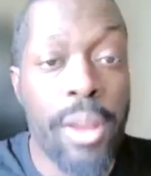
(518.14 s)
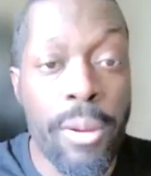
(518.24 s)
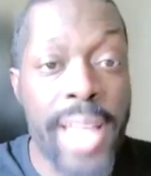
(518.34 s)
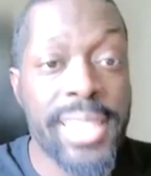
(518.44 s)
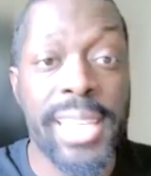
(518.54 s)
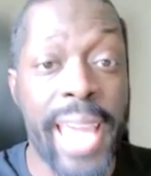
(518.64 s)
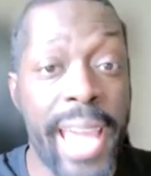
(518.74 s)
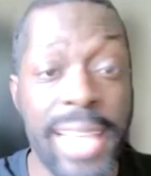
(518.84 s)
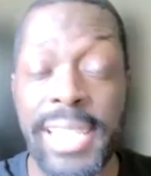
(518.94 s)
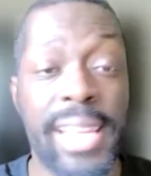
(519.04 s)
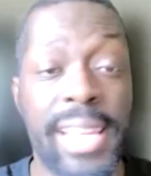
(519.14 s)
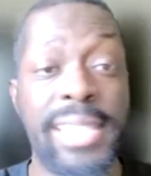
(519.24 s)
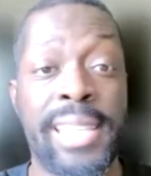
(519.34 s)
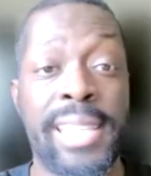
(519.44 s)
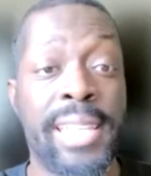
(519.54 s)
education
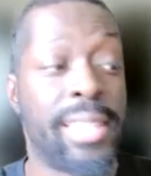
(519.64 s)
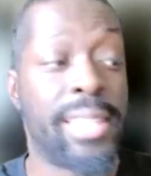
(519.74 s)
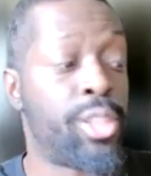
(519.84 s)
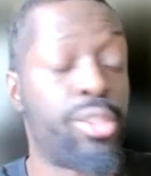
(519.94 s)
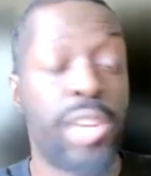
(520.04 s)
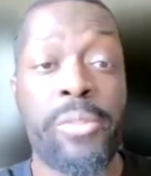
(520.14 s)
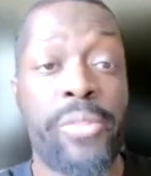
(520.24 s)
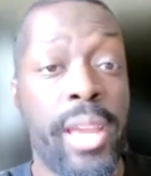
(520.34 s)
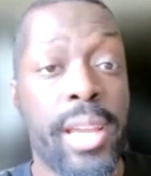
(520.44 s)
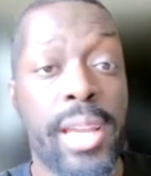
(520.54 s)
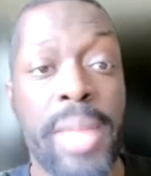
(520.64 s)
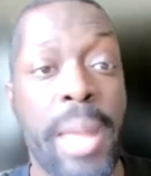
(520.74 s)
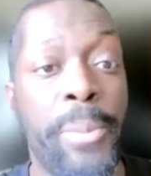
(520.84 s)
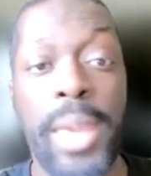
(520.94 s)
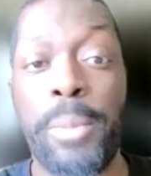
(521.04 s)
is a stream of income
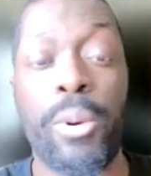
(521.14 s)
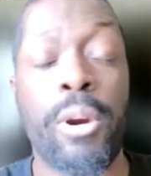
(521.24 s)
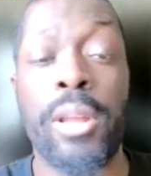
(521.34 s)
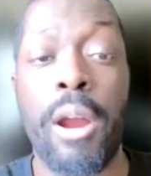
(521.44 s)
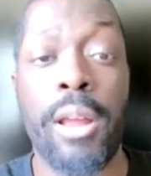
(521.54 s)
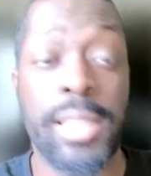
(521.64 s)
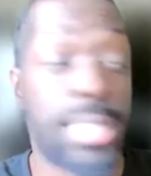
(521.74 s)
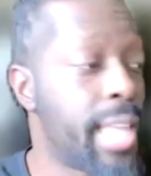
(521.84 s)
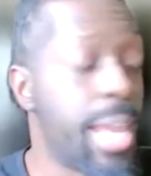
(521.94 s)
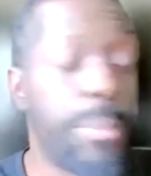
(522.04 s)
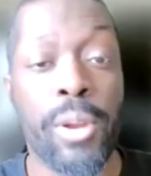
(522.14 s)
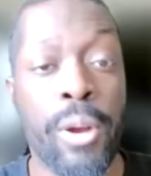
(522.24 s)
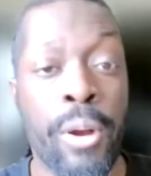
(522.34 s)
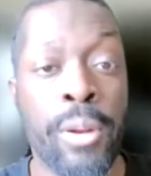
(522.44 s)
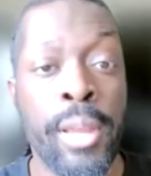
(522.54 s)
that people are sleeping
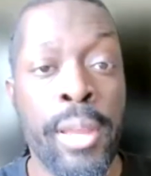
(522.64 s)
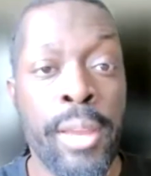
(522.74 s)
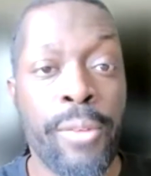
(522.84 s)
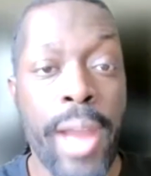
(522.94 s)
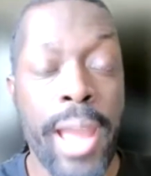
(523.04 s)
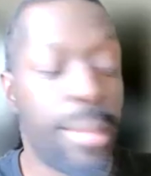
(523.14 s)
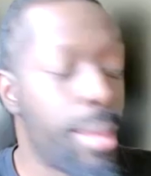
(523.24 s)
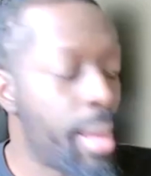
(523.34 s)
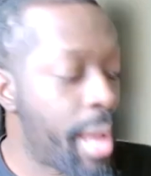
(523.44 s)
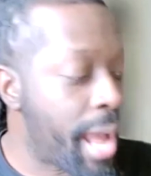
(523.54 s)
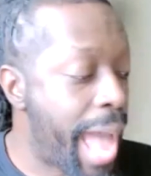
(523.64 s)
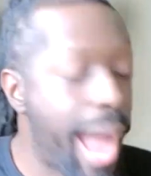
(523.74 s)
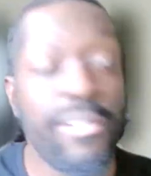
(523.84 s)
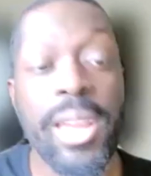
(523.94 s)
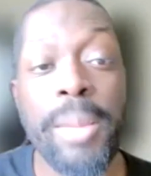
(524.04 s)
on, right?
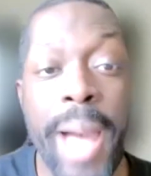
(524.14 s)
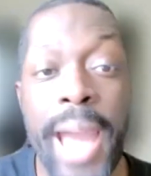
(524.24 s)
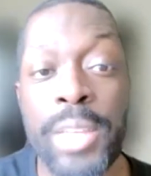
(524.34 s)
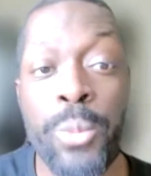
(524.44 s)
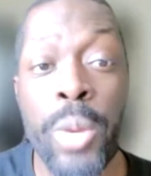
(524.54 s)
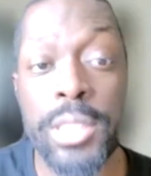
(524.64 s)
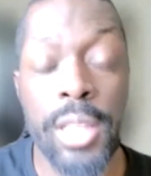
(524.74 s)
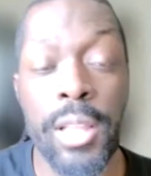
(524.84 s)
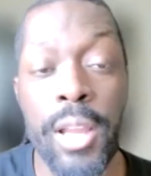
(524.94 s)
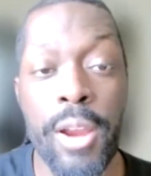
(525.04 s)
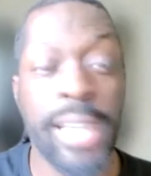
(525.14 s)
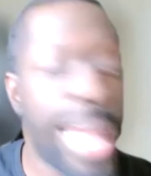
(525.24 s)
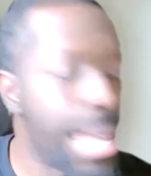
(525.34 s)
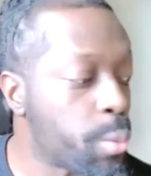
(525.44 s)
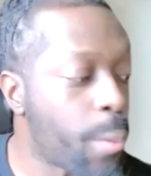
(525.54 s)
Everybody wants to learn.
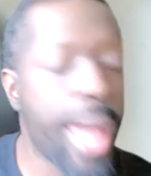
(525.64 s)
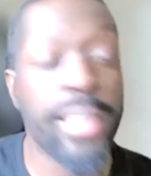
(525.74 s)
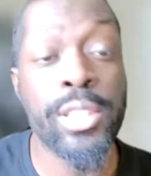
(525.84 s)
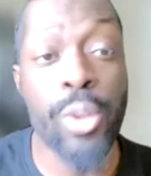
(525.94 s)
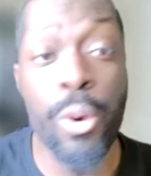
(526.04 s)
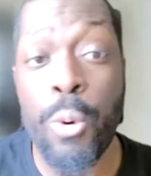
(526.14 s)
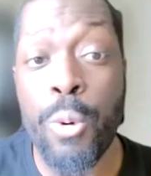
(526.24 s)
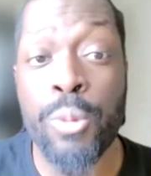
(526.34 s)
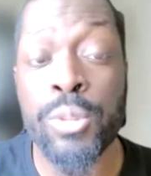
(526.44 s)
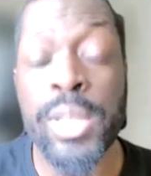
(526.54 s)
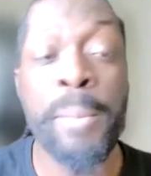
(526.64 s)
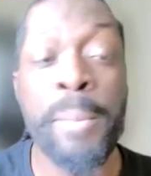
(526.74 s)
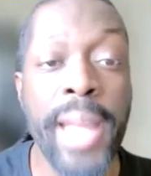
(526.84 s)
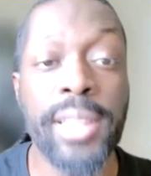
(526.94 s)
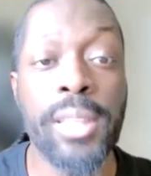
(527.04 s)
That's why schools
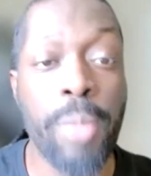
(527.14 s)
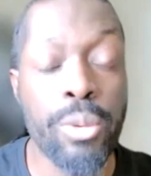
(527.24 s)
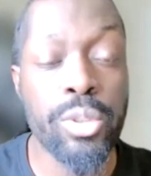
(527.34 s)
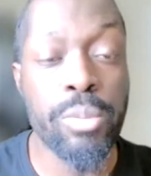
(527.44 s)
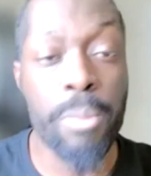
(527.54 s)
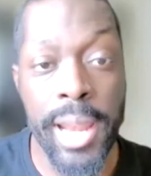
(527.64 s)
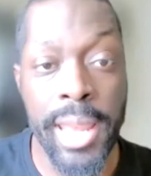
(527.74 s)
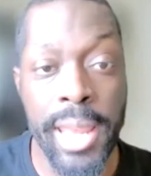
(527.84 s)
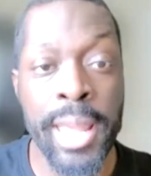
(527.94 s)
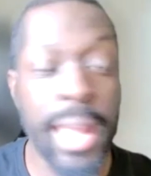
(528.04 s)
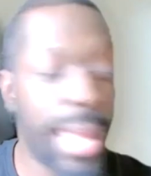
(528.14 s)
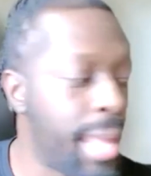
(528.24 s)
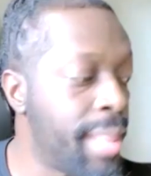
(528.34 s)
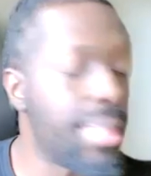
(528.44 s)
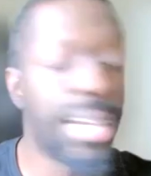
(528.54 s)
make the most money
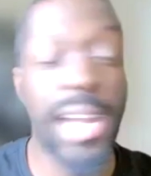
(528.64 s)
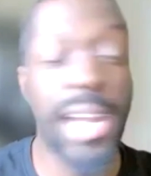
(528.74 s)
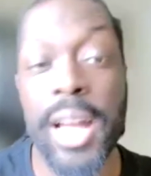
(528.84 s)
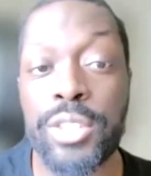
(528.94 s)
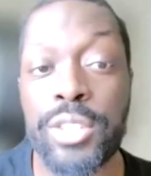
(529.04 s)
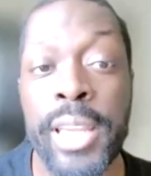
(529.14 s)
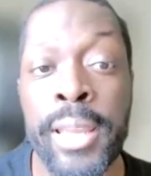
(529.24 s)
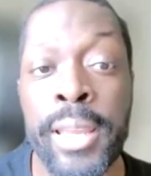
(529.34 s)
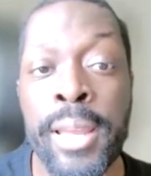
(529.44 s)
in the country.